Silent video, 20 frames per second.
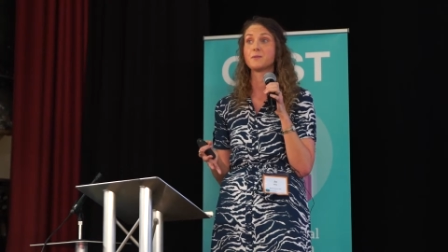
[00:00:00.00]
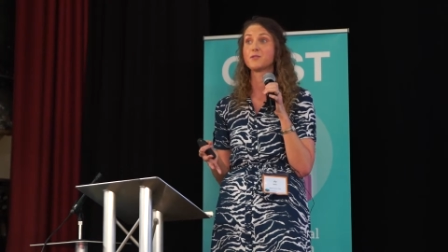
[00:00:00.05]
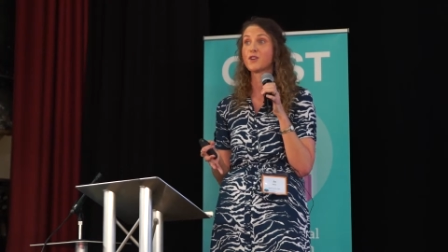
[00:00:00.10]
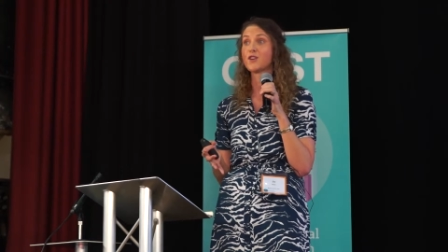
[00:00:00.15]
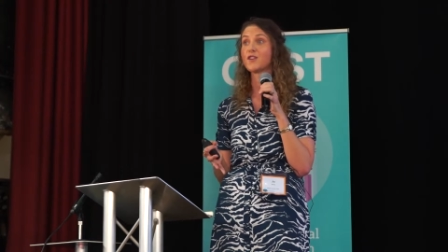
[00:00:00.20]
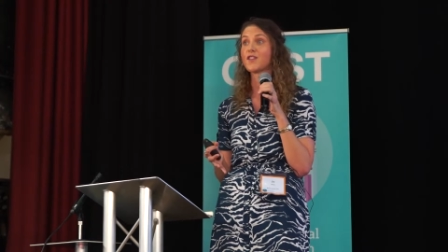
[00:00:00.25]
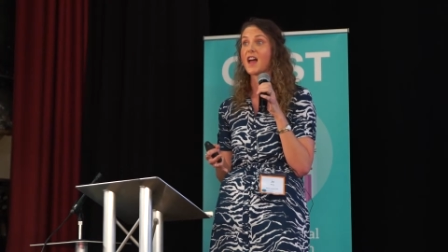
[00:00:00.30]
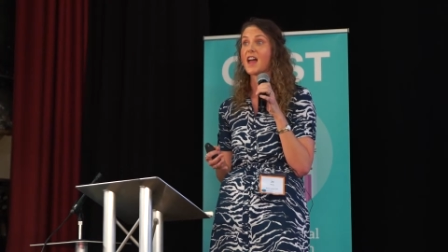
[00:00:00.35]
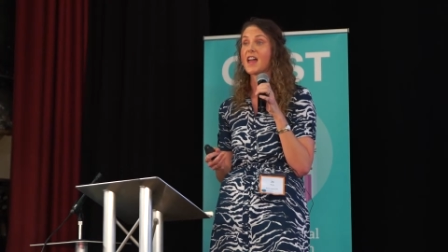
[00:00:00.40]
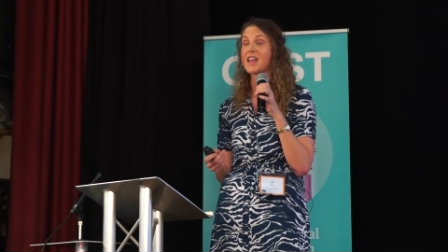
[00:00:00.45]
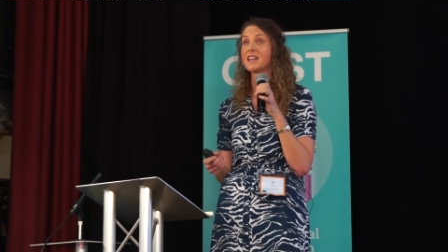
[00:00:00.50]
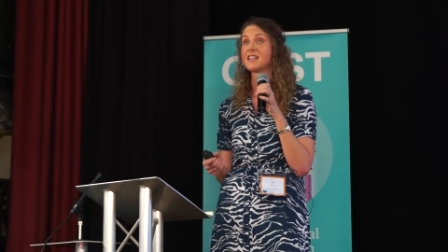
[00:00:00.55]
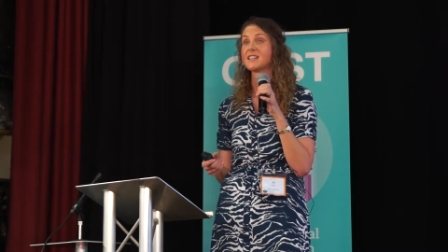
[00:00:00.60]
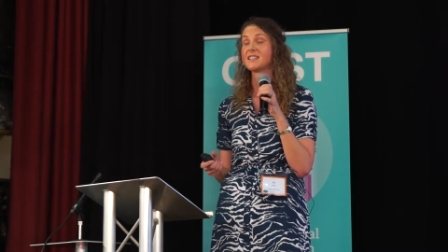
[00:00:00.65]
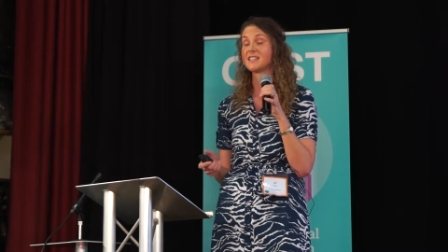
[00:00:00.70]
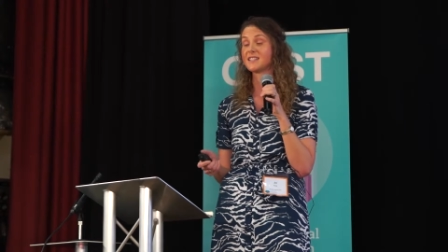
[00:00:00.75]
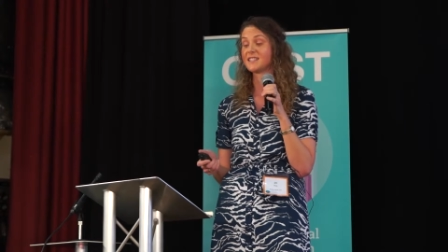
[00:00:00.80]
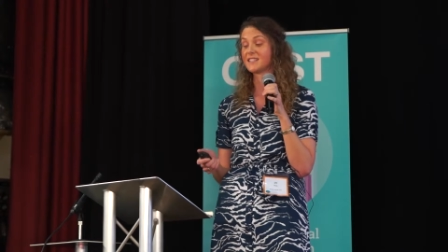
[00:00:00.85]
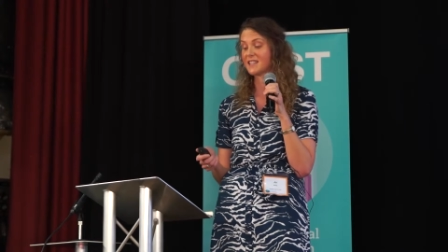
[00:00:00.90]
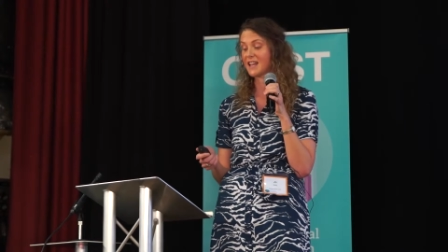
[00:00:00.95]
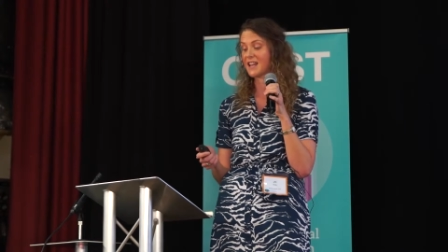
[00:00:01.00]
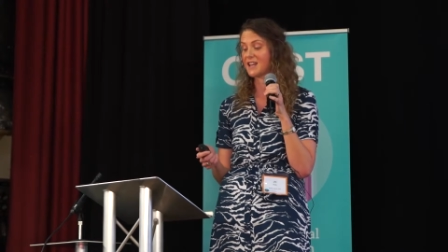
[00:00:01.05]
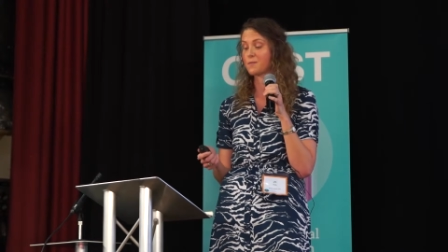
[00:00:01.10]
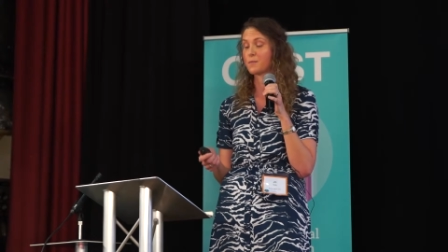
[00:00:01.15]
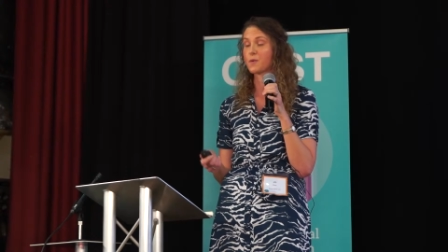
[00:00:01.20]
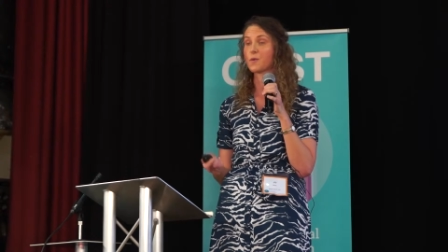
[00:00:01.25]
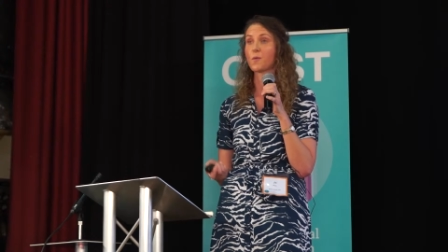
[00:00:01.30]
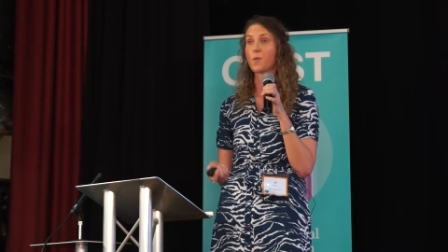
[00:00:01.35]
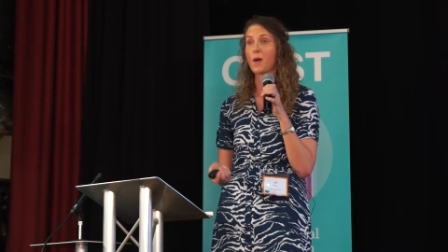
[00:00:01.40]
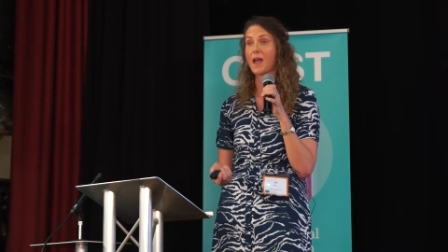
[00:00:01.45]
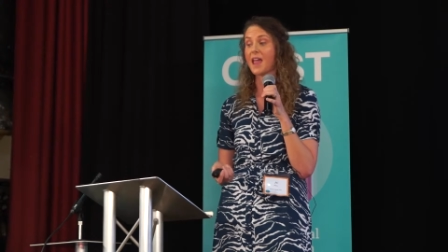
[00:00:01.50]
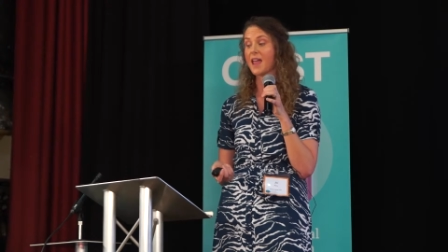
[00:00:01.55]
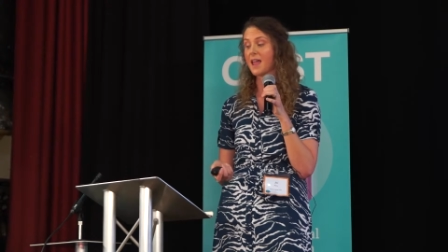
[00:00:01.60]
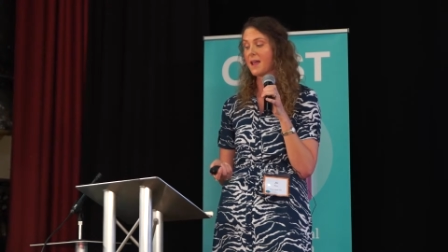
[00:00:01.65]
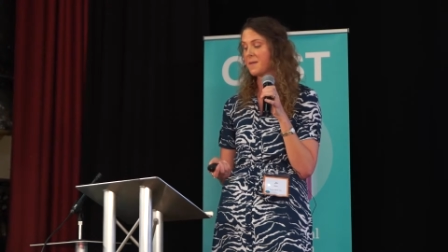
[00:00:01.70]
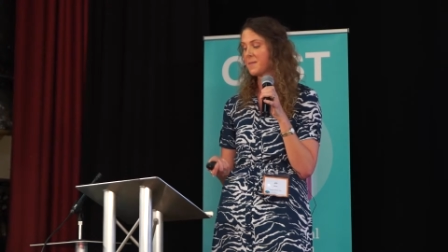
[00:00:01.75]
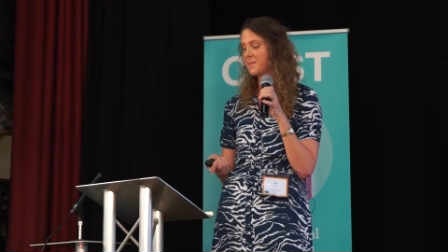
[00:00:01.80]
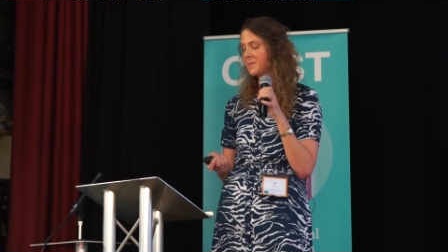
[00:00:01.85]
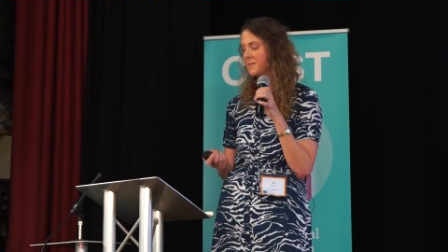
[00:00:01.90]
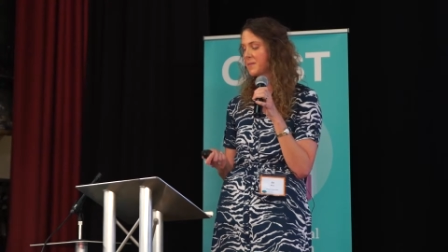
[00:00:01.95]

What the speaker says: do that in a sustainable way.